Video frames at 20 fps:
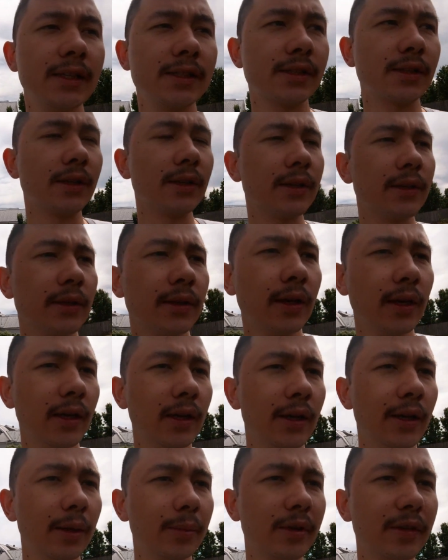so
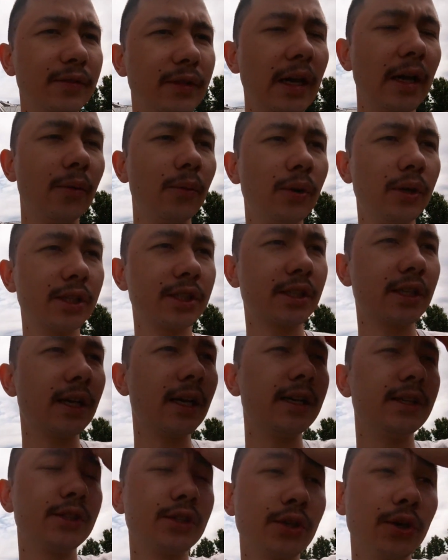giving that a wash
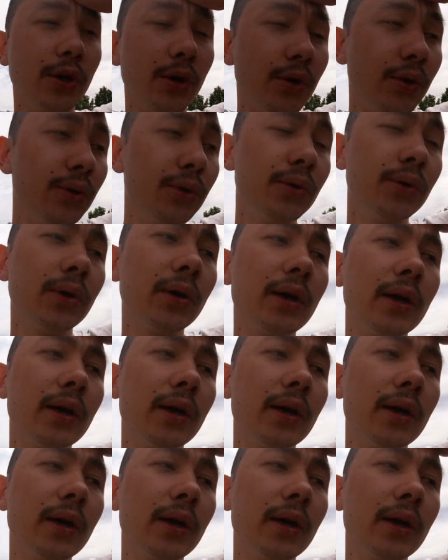today too.